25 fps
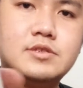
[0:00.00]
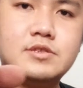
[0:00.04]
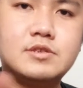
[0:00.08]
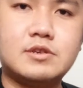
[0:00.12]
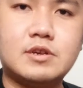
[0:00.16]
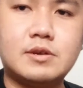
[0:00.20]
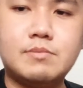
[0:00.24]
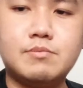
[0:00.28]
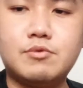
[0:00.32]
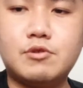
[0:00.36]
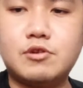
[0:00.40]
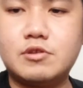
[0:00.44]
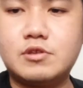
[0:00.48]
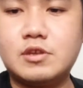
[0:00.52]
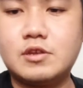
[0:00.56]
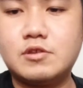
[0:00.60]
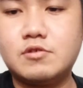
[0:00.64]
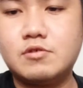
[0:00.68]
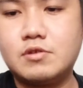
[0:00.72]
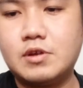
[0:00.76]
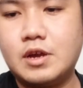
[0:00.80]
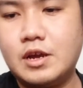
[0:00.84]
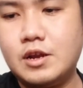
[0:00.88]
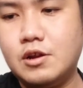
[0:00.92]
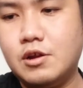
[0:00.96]
screen
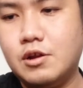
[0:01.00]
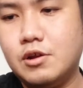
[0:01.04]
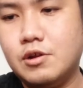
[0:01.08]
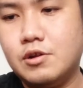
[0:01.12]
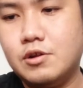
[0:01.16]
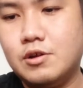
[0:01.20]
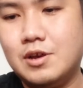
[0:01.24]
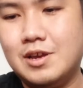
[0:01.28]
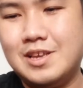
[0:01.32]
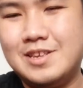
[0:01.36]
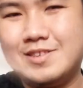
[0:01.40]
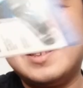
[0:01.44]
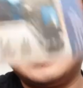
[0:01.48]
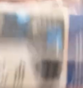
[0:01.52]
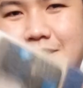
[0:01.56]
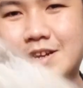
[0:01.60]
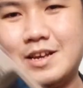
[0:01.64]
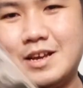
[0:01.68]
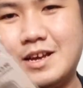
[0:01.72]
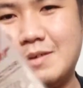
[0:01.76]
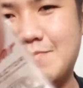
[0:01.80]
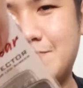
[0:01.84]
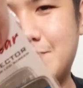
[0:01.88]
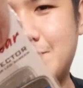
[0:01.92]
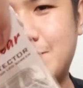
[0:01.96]
protector. I don't know if it's
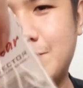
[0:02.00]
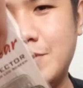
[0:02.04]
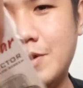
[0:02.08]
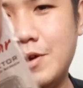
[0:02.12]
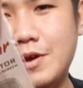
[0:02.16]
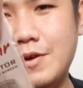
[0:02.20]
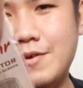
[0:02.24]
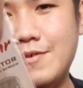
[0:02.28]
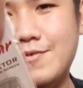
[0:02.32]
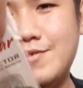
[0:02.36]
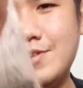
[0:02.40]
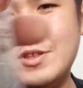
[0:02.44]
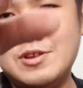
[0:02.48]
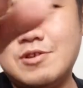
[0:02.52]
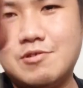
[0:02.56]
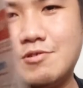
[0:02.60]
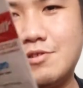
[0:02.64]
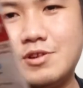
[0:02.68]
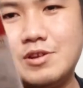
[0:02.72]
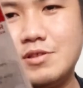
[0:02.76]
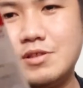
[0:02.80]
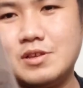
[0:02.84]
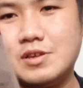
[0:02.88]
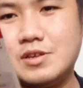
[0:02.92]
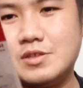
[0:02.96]
gonna fit or
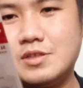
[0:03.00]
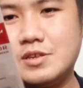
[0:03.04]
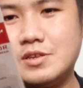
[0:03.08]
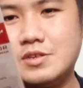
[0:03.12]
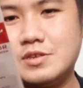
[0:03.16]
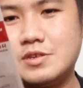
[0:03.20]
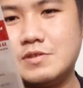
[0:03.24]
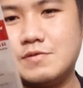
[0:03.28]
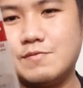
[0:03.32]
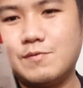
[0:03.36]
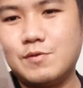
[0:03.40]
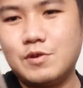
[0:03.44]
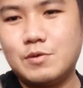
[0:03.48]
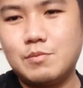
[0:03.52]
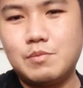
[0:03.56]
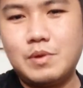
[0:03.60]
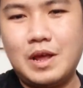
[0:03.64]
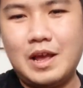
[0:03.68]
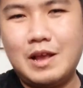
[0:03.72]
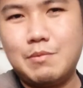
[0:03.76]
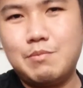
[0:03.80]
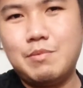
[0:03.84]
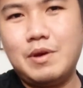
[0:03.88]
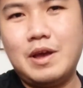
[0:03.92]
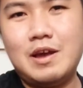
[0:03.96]
not. This is for
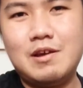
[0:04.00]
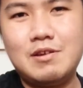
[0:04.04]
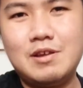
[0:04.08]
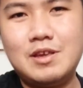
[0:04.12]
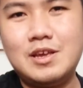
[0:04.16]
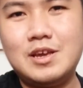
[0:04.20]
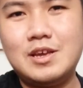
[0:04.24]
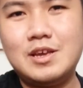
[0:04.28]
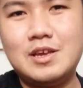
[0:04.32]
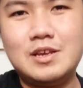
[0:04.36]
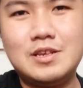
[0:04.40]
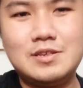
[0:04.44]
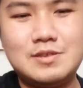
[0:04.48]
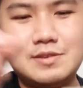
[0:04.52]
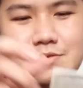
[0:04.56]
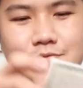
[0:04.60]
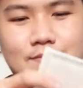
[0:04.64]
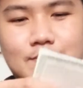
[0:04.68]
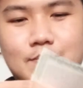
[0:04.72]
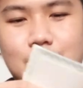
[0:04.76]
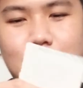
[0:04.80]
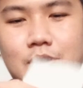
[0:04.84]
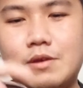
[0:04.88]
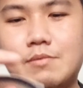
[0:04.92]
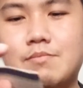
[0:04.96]
BlackBerry, I guess.
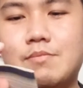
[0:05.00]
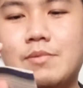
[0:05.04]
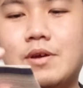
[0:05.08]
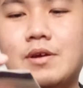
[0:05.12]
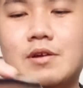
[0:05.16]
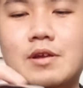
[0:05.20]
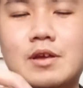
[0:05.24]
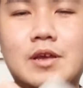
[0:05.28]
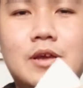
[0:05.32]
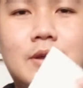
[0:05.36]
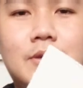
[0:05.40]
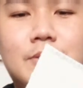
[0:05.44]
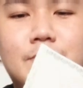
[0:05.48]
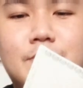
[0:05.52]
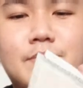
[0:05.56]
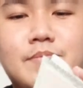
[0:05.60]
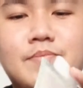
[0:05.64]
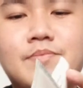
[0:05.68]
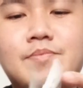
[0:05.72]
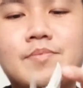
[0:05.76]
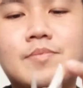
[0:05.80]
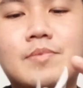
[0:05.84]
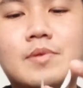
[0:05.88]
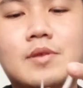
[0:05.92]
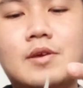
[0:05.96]
BlackBerry.
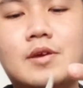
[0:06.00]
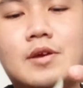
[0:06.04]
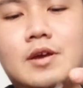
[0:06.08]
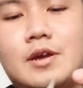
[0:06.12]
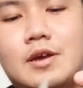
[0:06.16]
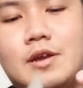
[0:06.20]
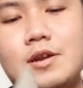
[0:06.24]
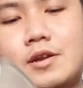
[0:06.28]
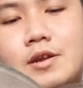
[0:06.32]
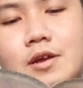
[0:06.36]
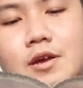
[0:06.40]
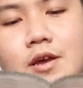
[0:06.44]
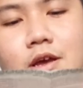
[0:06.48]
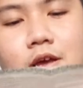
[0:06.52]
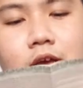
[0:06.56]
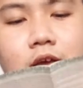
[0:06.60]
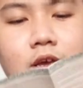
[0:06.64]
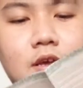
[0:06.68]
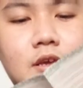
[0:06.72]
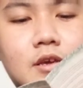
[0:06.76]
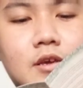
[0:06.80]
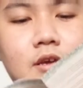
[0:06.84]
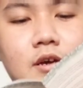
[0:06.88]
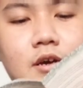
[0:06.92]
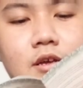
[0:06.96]
And
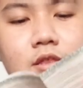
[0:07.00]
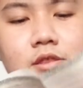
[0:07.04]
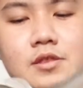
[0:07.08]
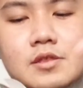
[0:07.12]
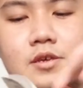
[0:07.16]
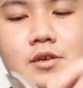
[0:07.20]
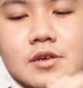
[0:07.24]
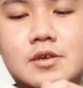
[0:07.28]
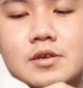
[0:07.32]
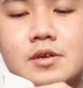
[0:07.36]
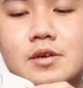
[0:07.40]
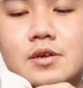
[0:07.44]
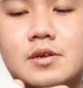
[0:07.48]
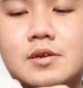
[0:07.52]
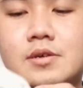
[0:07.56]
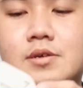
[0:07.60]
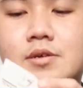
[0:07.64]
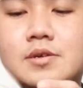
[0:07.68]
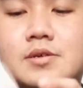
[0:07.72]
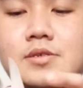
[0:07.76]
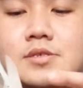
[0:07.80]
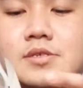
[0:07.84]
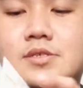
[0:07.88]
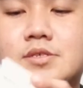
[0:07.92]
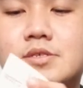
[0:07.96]
I got the
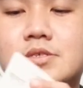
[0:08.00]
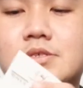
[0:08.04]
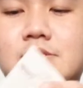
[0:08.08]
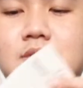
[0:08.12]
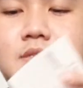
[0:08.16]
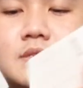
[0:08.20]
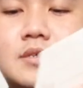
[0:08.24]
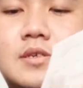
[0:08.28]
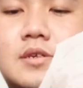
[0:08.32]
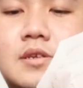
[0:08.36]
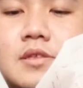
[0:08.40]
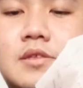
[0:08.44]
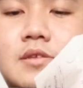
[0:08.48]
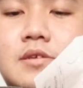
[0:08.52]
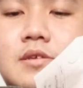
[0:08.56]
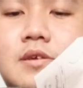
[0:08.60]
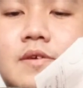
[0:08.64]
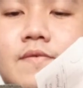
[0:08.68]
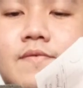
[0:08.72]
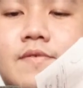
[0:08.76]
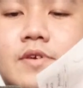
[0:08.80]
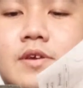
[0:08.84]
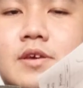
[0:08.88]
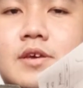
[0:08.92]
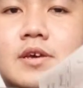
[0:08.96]

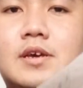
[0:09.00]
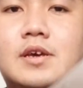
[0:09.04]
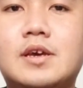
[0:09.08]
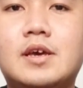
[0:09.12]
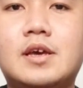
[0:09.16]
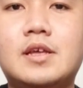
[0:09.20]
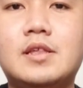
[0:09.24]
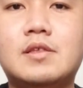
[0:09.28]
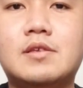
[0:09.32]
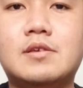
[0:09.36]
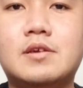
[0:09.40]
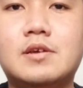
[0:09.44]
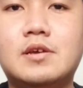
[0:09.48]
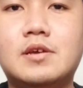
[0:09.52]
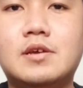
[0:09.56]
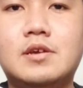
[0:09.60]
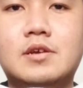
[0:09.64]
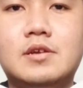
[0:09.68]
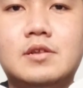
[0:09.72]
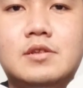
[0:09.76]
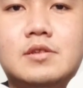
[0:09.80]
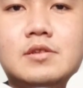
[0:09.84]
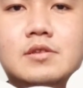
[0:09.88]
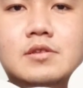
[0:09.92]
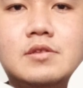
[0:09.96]
certificate,
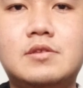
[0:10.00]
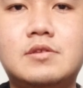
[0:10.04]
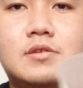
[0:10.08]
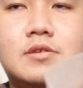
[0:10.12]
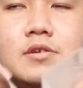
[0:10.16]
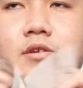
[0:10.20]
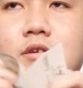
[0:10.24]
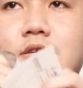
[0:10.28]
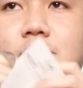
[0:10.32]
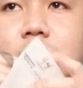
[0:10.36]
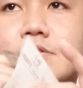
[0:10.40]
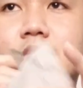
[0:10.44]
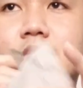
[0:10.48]
the